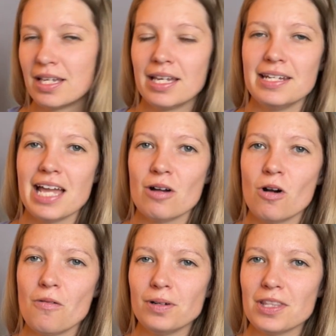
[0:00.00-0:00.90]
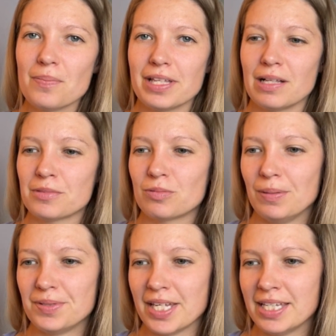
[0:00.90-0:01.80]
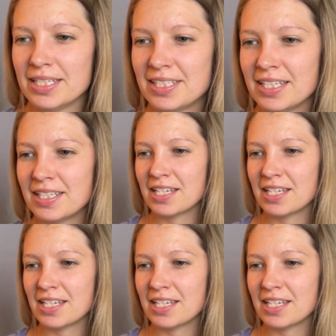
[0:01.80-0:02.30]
Now, over on the BLM's website, it says that